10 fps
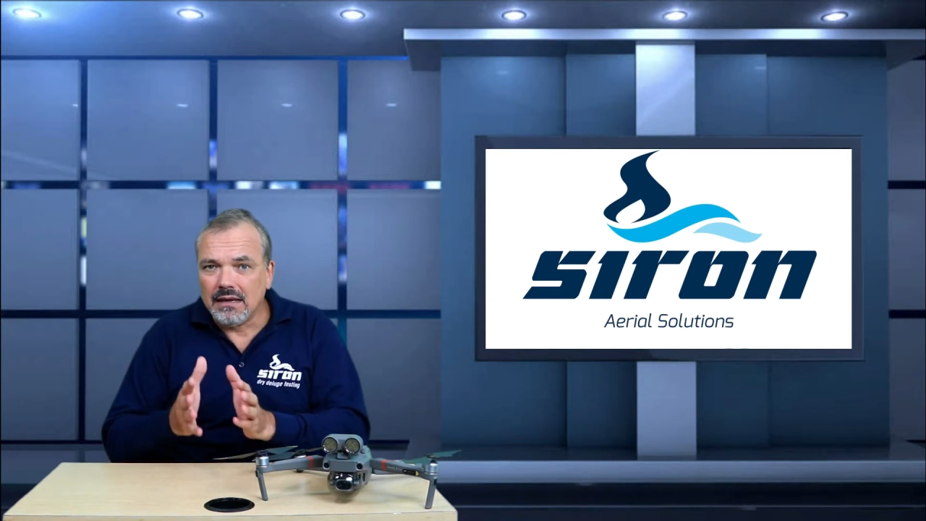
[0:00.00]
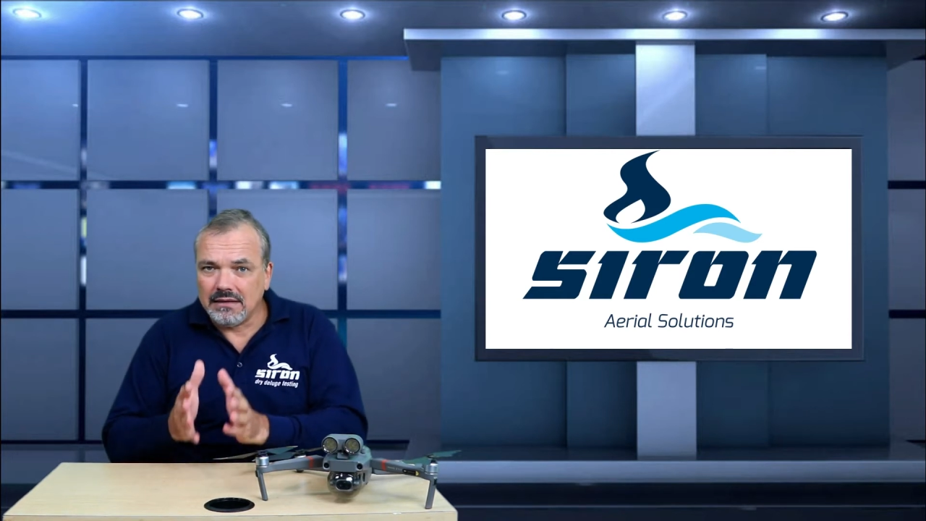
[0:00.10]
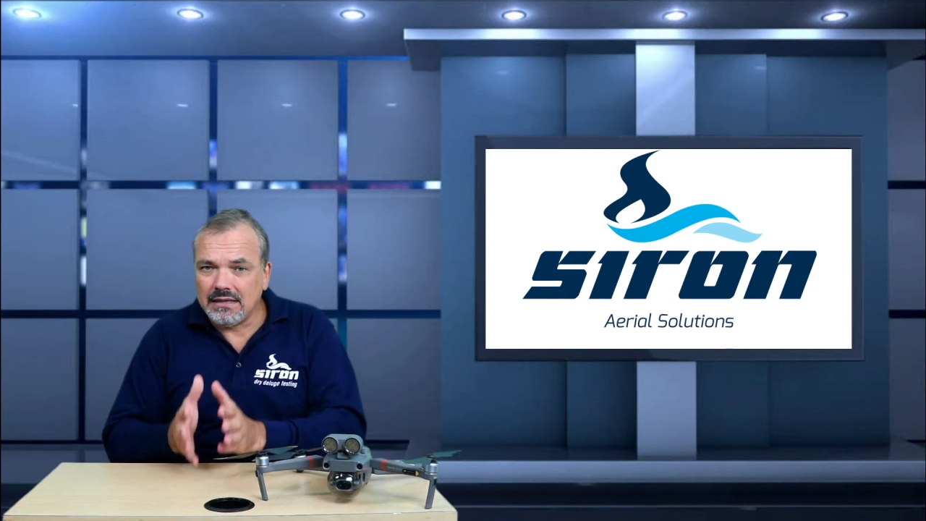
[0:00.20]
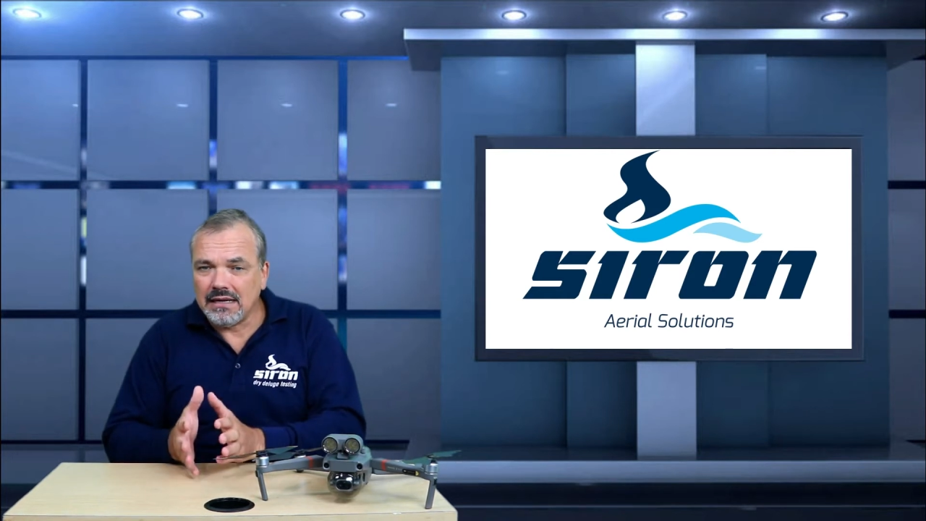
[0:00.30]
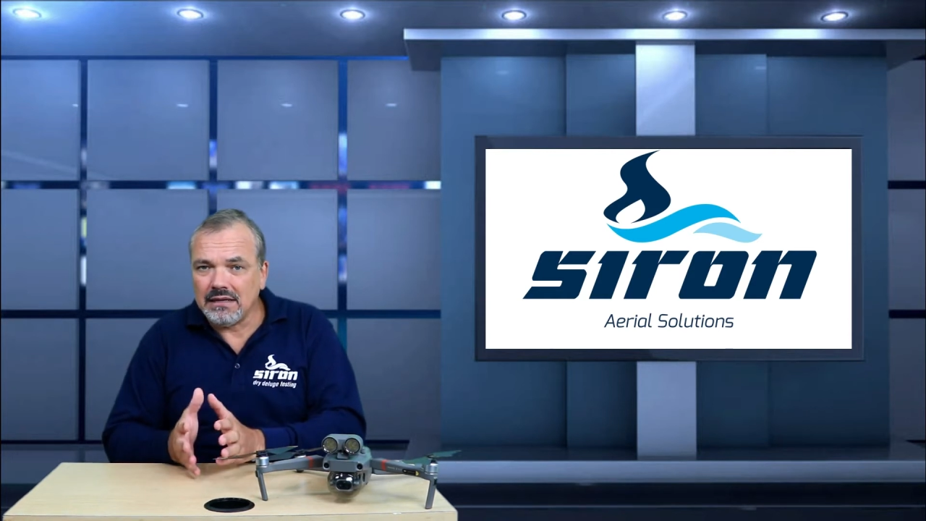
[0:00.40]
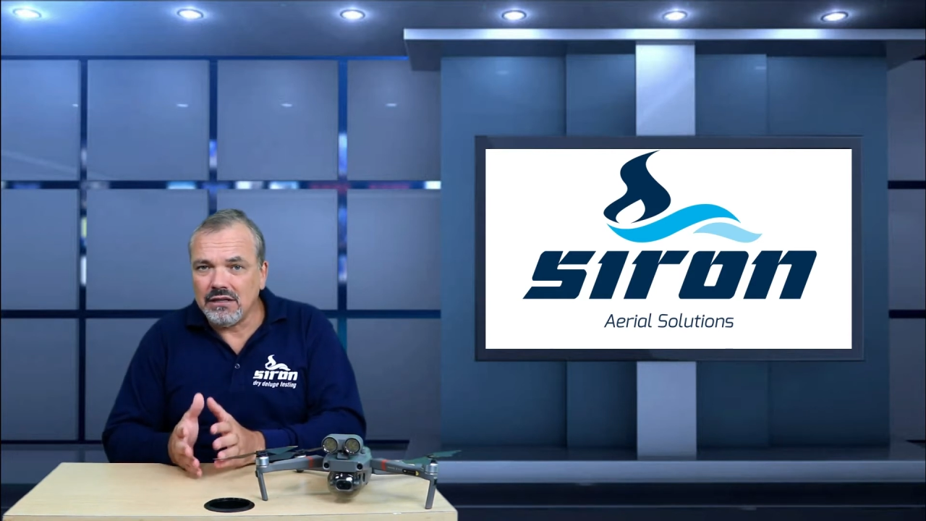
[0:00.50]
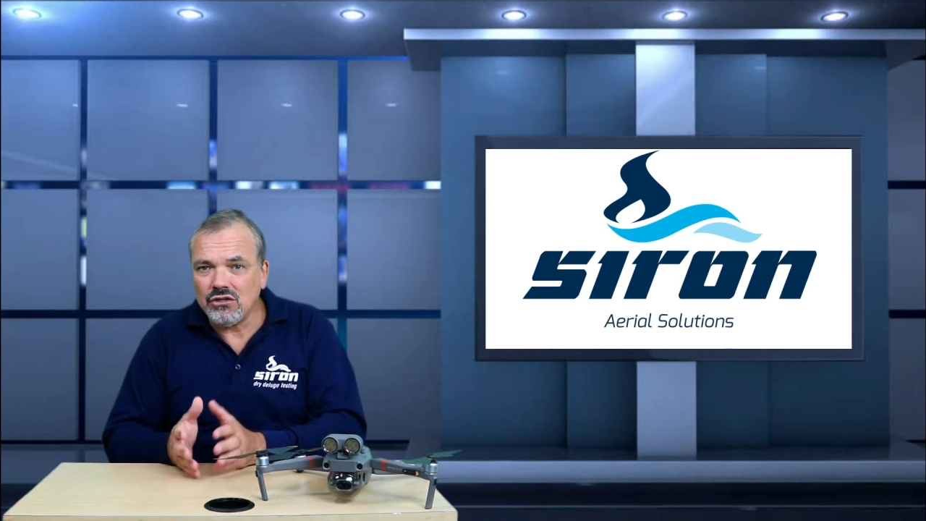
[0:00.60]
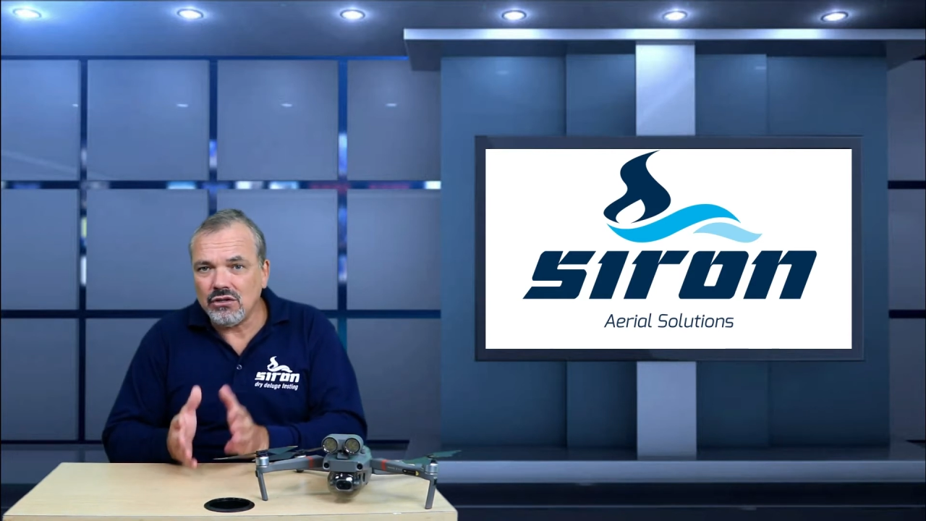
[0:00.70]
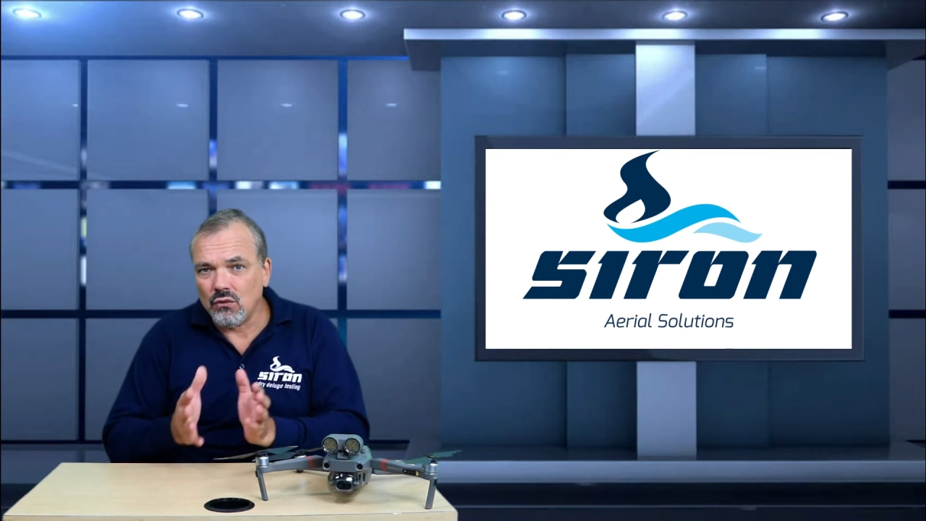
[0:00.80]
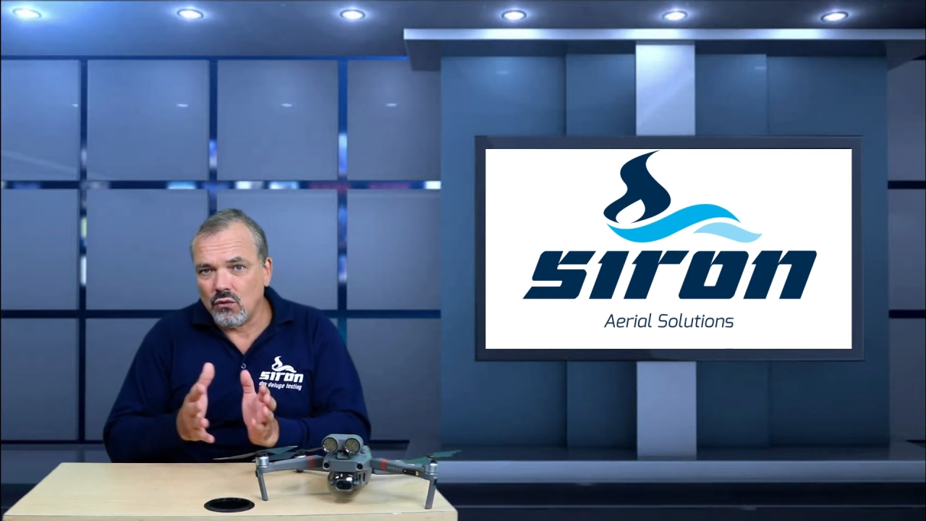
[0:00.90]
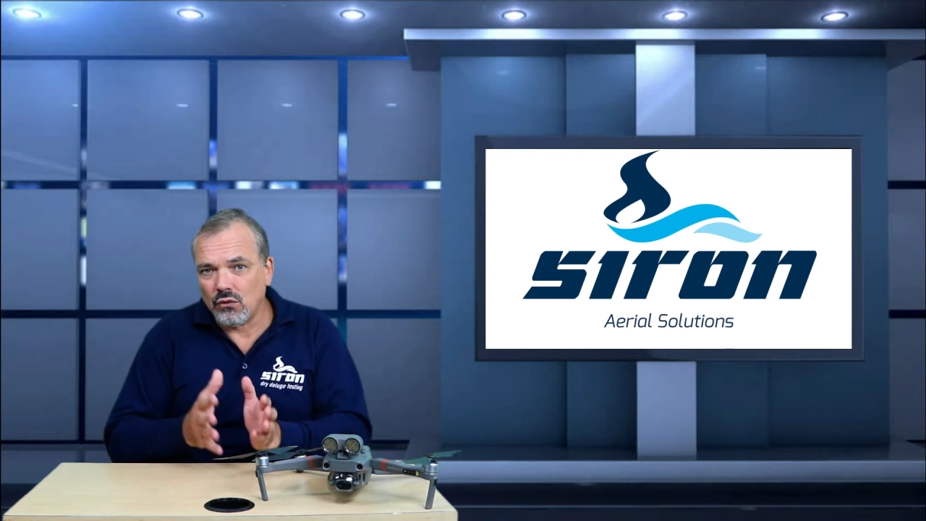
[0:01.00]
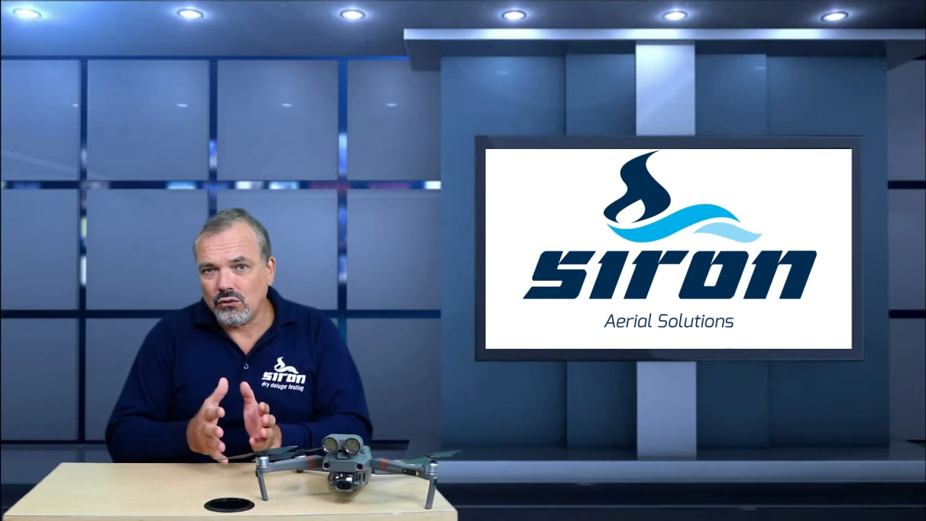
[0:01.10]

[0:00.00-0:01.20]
technician or a